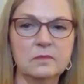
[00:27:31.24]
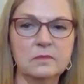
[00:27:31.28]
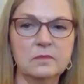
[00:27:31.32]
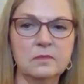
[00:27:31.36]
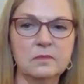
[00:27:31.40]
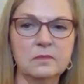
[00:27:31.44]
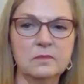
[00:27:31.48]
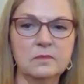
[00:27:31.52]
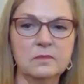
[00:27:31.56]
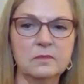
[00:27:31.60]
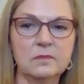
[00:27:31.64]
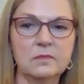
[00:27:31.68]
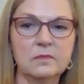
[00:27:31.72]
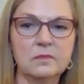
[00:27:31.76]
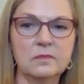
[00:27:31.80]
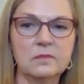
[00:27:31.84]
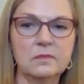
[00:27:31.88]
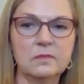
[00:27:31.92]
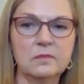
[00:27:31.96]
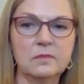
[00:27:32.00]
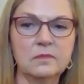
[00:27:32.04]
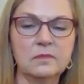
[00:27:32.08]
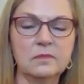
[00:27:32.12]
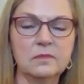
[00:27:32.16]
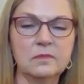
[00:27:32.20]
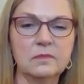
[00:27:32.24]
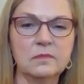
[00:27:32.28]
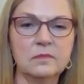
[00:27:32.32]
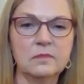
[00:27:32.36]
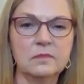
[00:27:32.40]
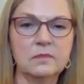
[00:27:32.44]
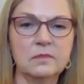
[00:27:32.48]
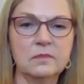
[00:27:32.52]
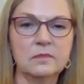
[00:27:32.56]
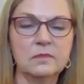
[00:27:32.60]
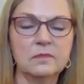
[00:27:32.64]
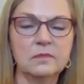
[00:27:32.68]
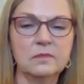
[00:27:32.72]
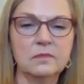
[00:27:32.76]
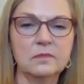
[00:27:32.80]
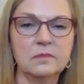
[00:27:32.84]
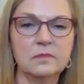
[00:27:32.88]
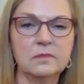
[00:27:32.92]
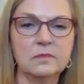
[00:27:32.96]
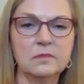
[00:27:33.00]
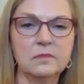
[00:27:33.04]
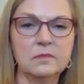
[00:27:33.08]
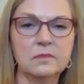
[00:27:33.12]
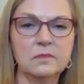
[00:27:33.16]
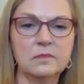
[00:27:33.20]

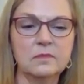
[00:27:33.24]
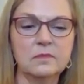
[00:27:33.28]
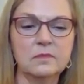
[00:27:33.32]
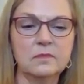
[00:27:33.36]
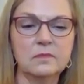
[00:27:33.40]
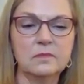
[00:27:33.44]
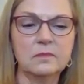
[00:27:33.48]
[no speech]